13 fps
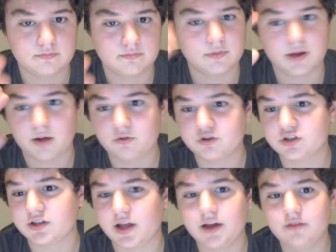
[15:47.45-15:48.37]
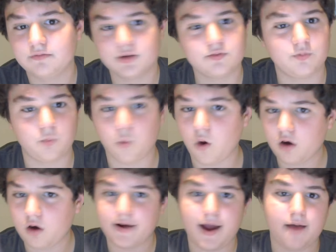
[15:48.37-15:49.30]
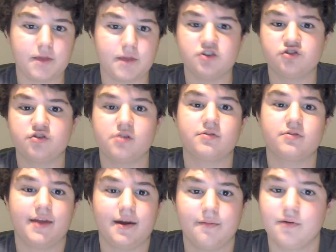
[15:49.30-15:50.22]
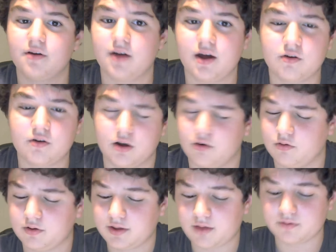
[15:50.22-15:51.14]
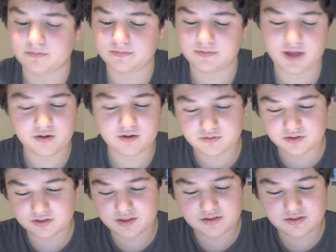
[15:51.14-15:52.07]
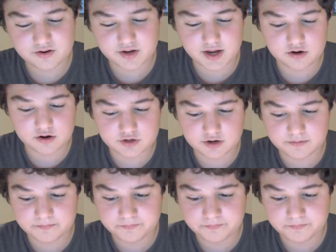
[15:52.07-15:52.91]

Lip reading: I would just like to walk around Main Street with them. I don't know. I don't think they're a character.